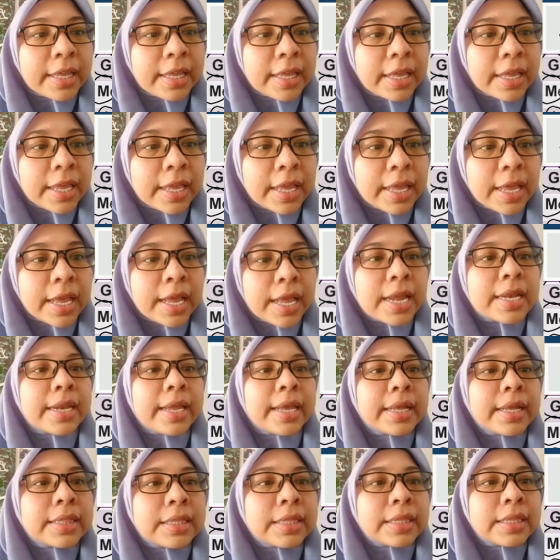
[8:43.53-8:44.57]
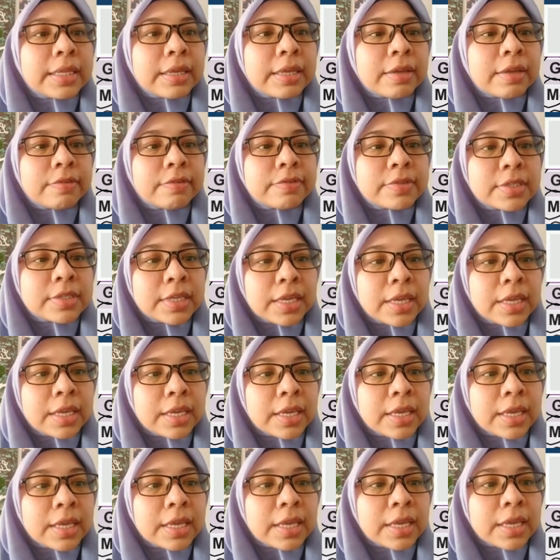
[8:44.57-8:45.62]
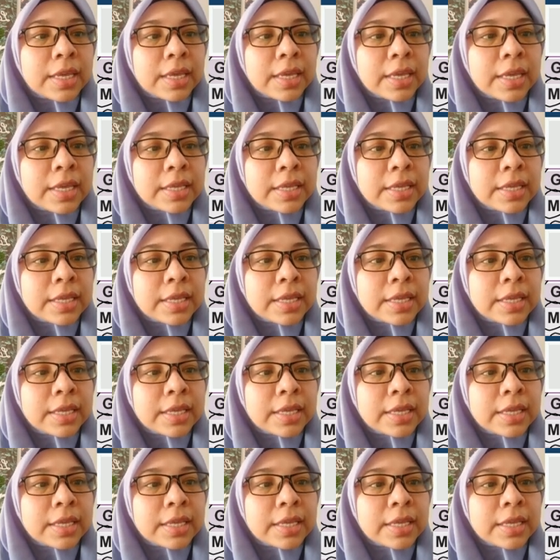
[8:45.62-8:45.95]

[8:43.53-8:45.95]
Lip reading: negative 6,